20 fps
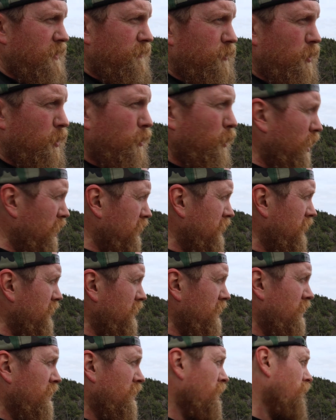if you're
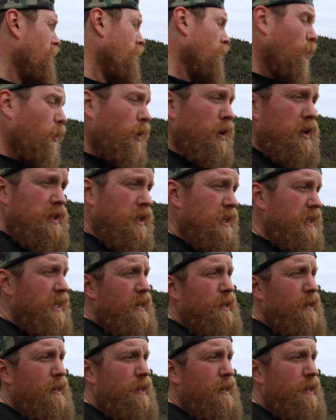working, working